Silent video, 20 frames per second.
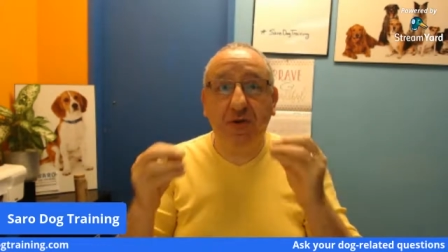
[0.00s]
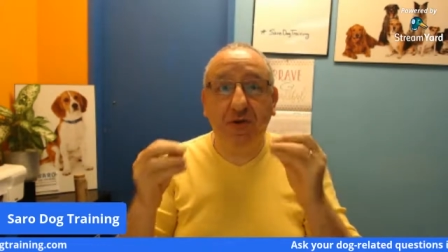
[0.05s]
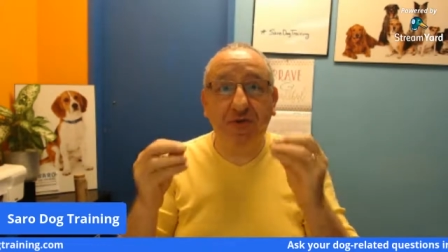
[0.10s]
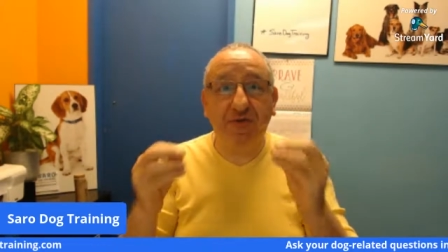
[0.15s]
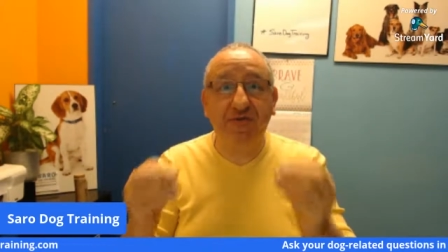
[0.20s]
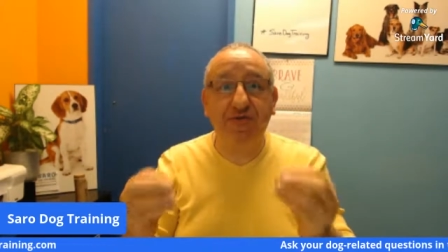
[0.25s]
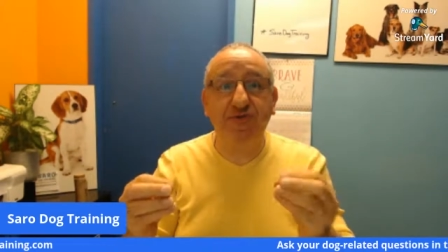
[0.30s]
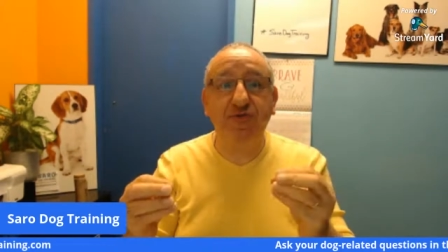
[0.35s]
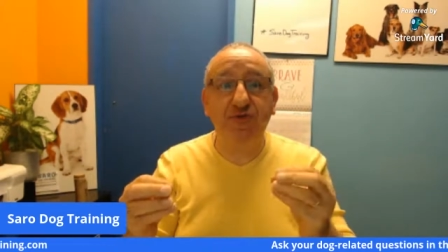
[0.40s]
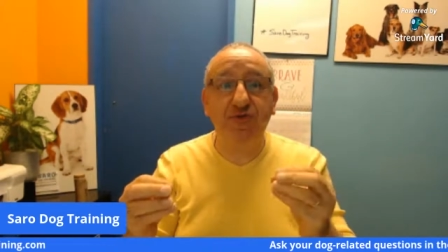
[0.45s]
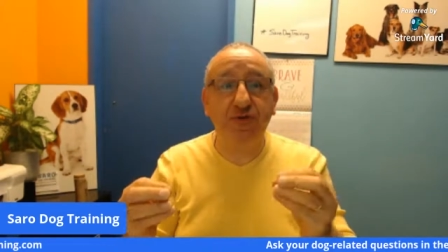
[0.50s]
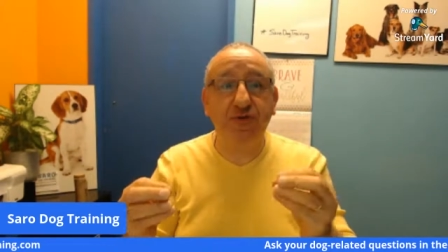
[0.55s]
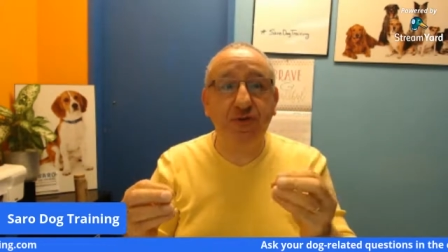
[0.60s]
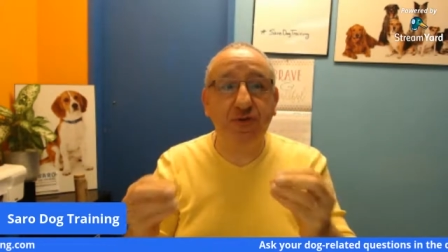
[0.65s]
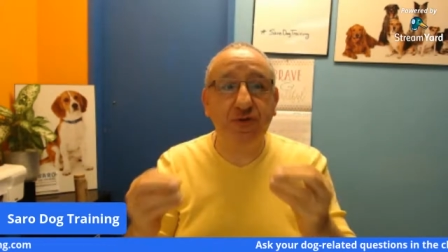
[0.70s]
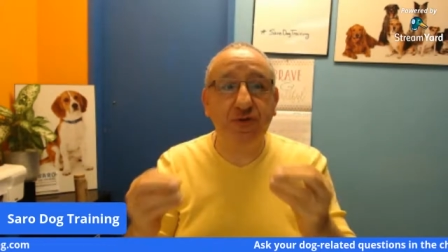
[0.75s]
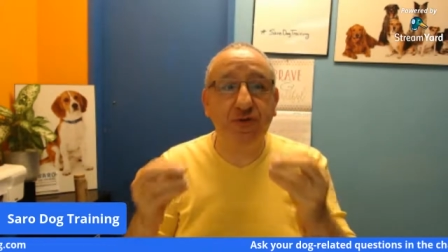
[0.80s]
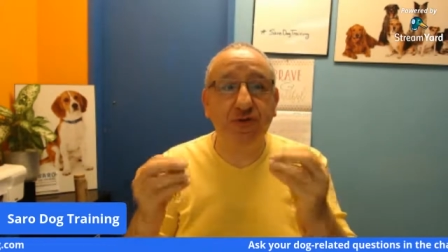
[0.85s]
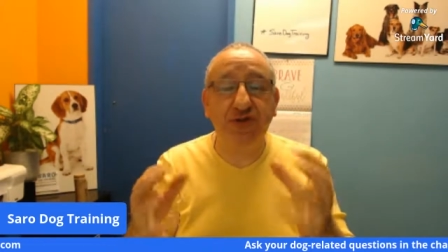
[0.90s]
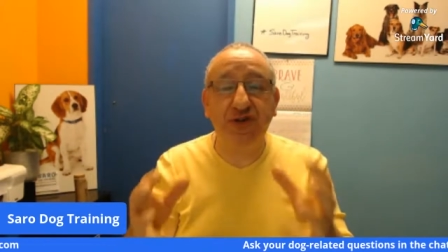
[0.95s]
or
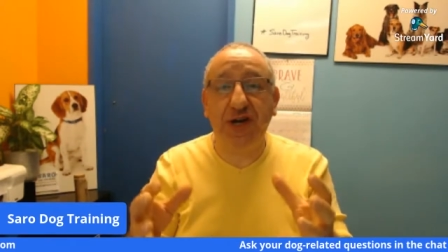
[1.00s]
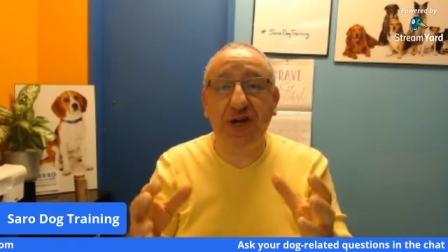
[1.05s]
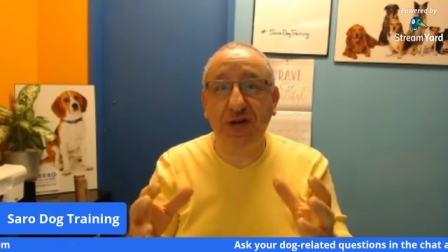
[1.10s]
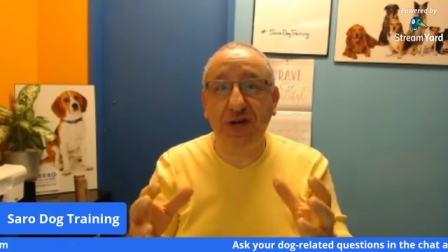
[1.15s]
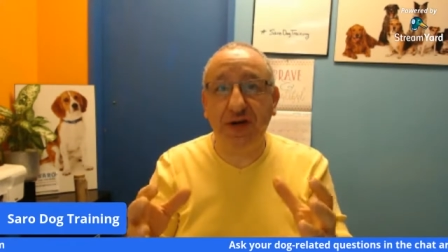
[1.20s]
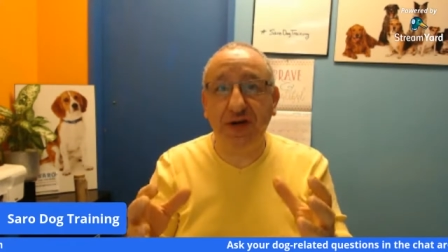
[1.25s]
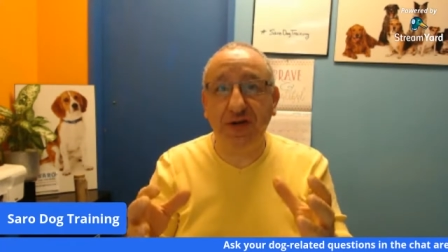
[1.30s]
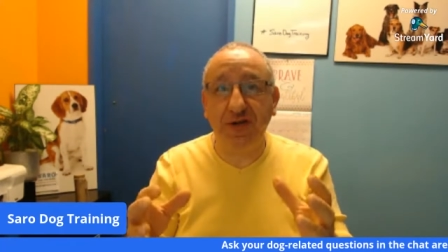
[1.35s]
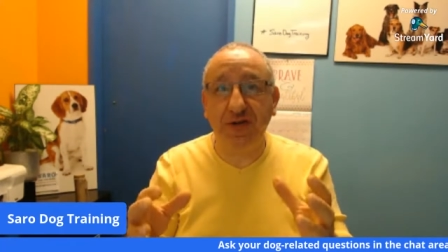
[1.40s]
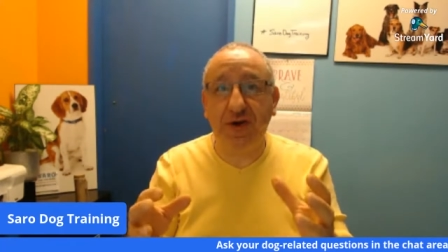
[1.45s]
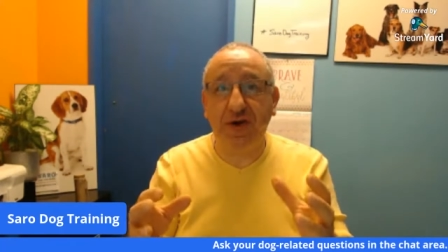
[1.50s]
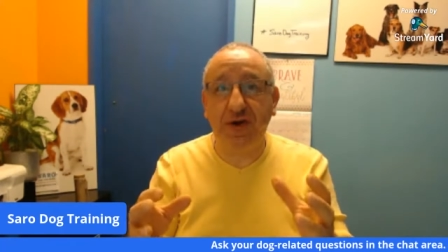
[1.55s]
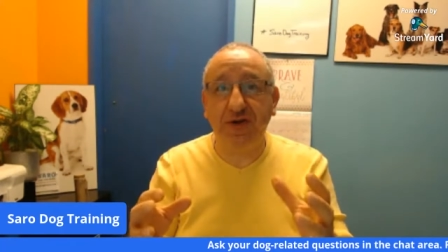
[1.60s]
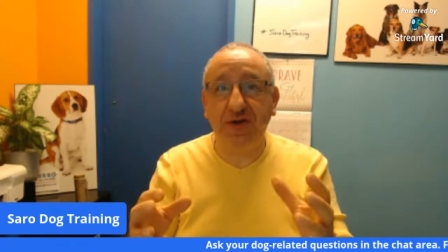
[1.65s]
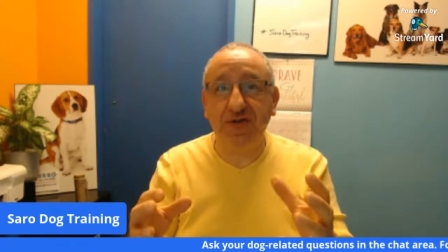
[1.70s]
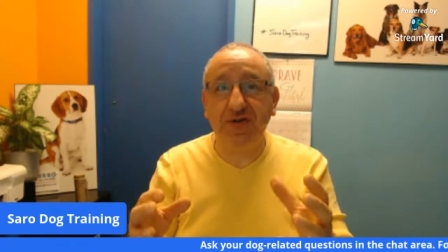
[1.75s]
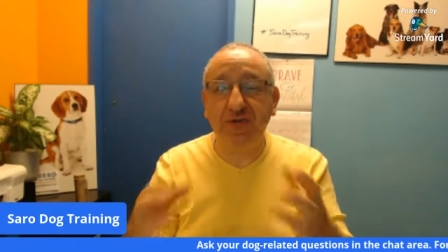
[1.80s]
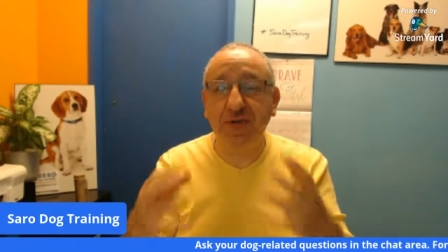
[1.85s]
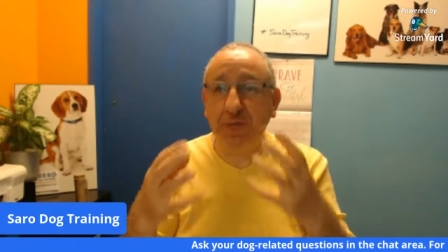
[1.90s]
food to train our dogs.